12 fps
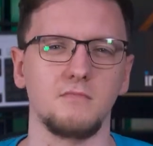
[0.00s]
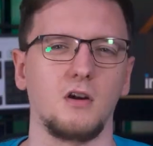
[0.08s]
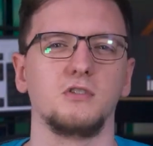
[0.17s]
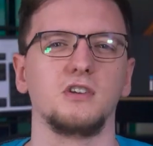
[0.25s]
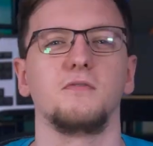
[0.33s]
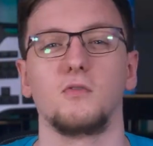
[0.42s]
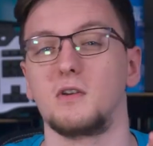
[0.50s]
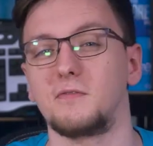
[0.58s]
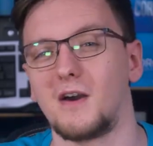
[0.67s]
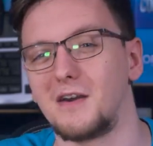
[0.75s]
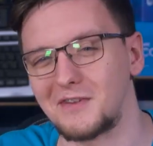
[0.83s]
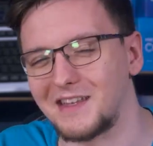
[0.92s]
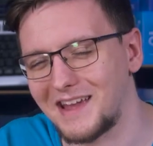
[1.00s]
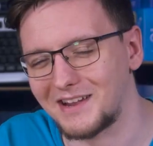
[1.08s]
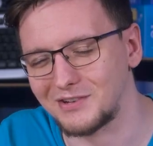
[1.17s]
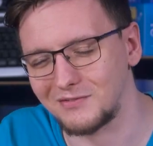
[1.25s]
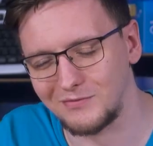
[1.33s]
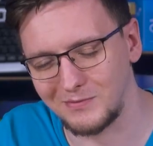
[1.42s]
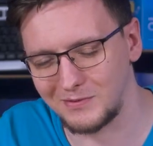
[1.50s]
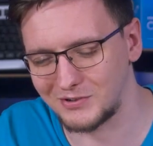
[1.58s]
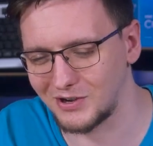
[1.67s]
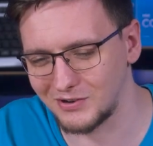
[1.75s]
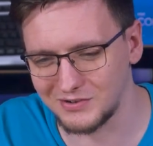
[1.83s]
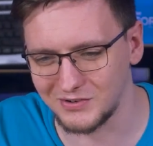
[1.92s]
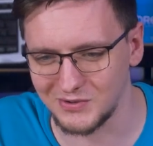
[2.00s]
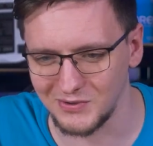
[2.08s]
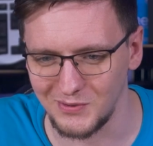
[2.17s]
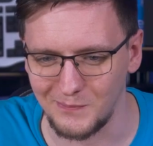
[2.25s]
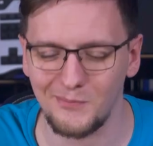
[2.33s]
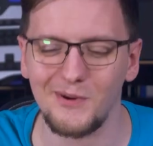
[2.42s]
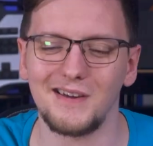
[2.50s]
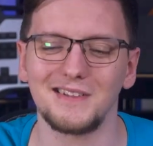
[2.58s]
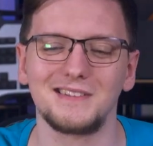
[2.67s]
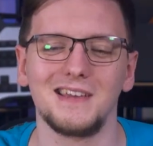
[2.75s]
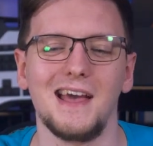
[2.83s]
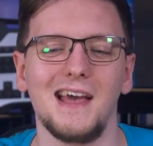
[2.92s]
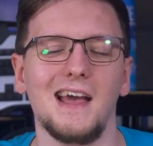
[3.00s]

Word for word: RJ45 connection from the charge controller, but